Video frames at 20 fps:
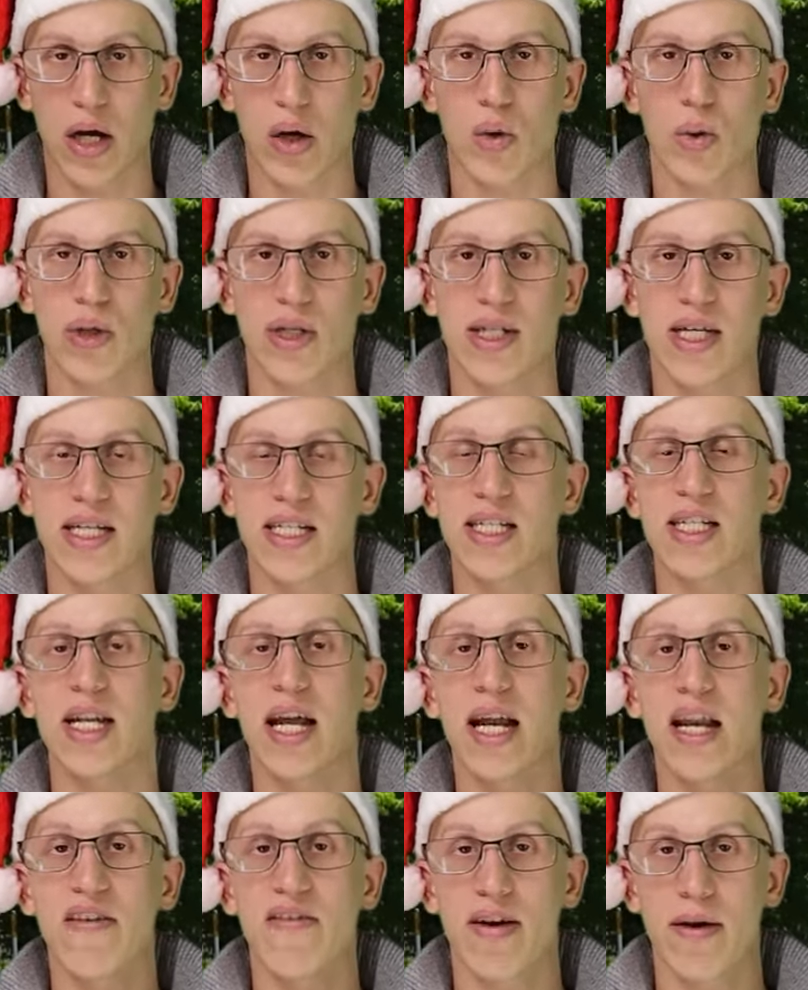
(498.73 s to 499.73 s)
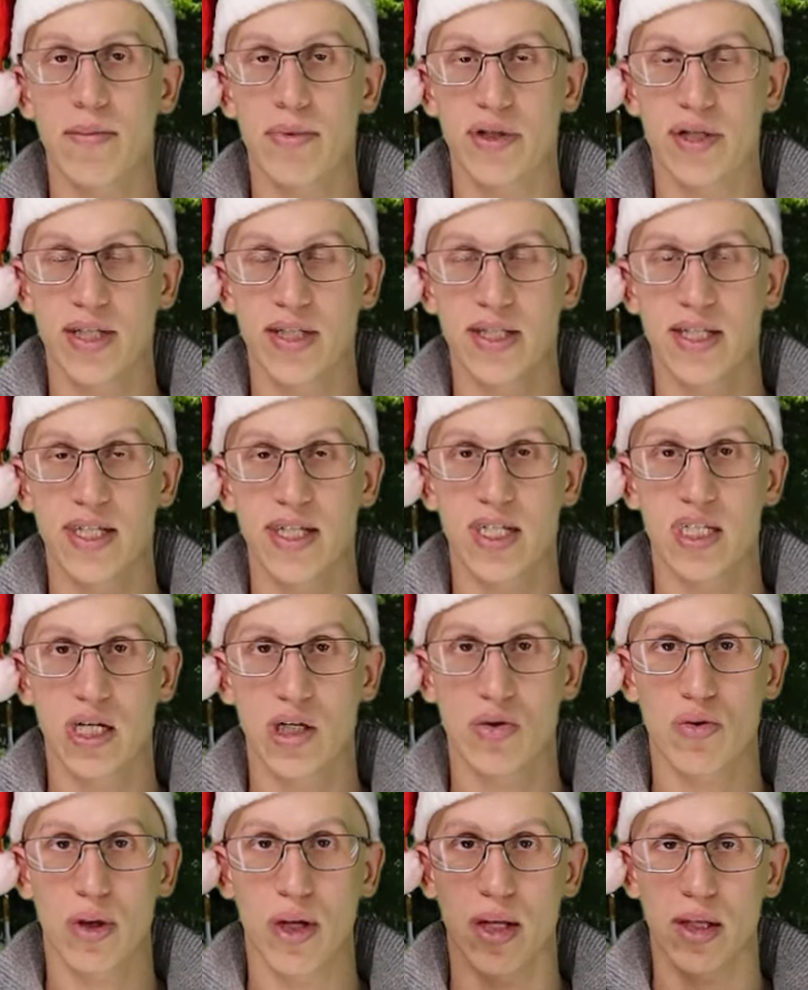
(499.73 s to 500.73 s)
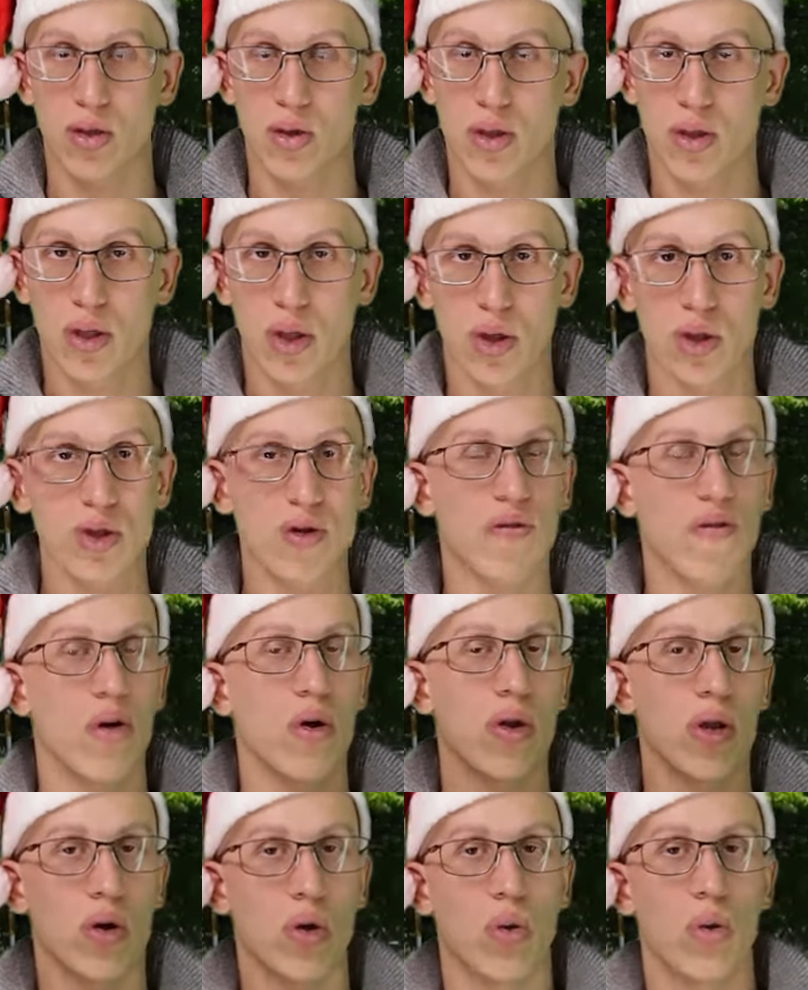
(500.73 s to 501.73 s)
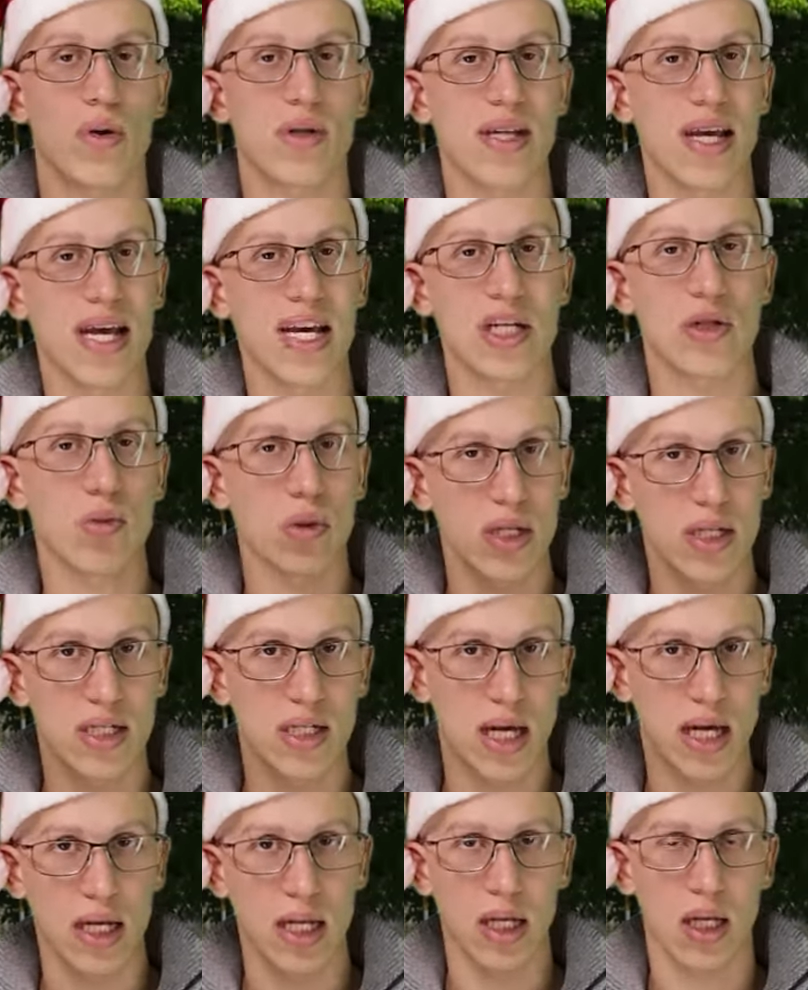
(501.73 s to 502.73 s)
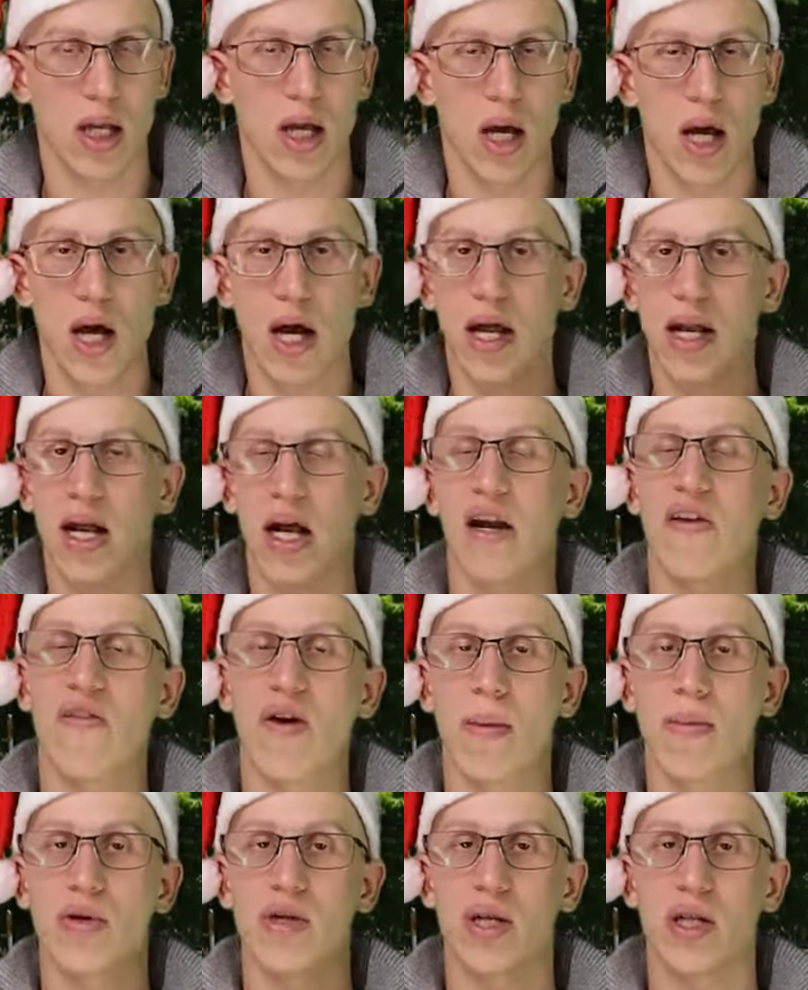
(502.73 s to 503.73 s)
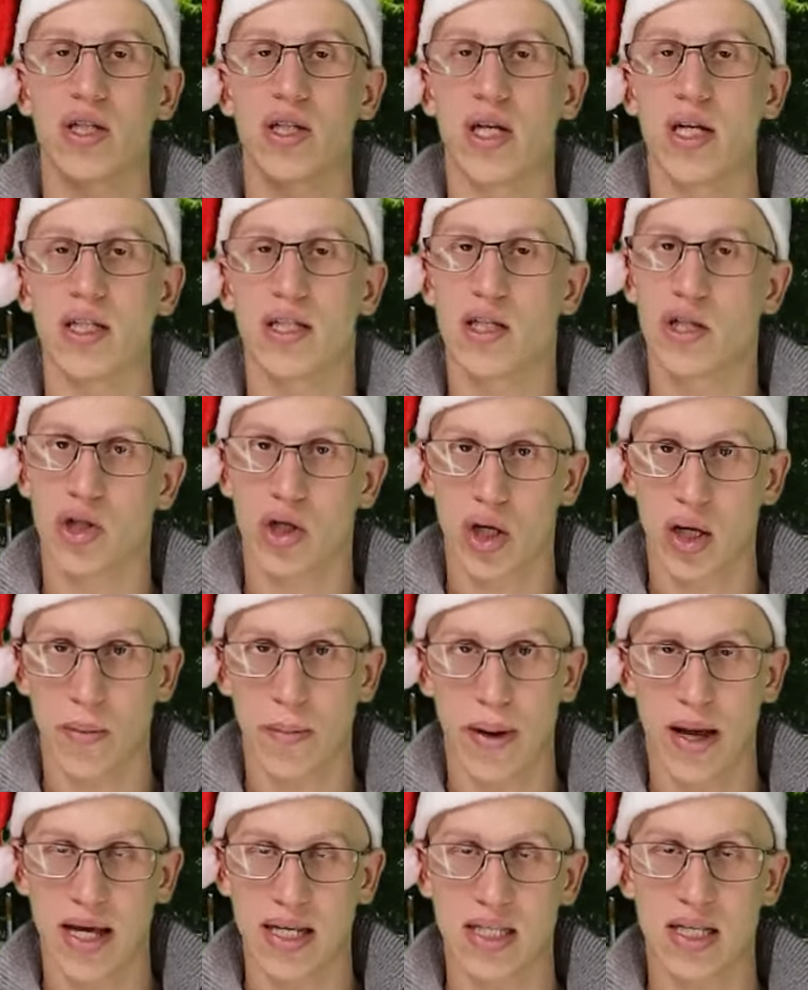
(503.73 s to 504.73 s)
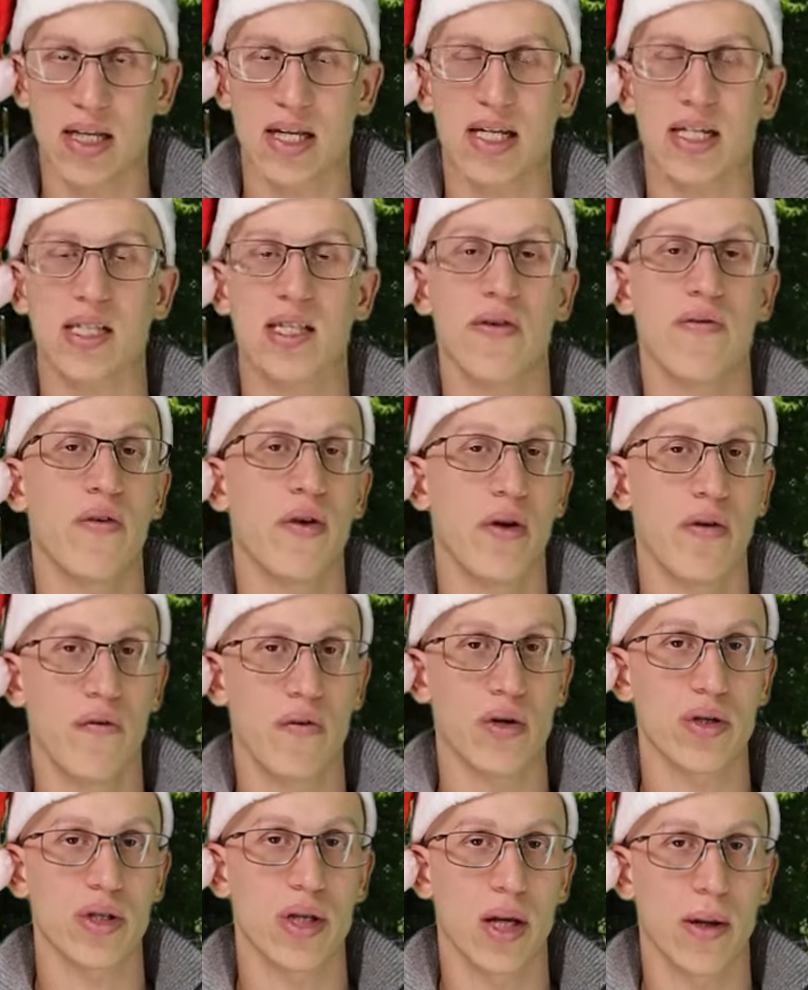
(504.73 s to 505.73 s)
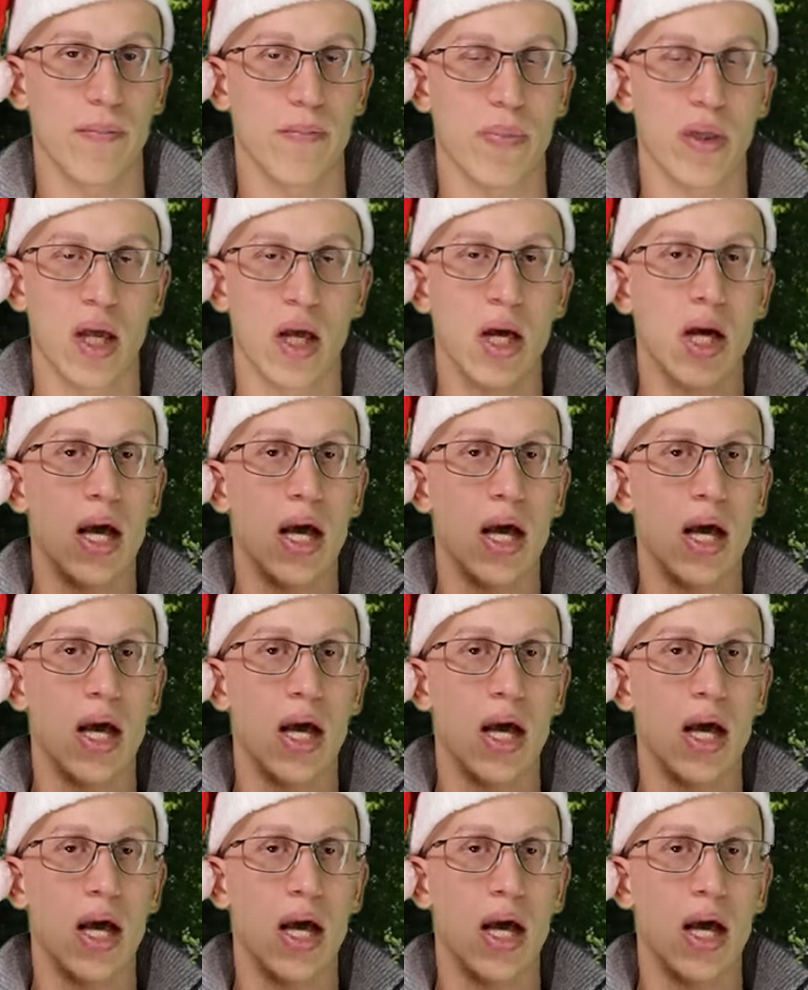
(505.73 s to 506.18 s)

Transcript: That course has 95% success rate. So as long as you follow the course as we designed it, 95% chance that you're going to pass the test the very first time.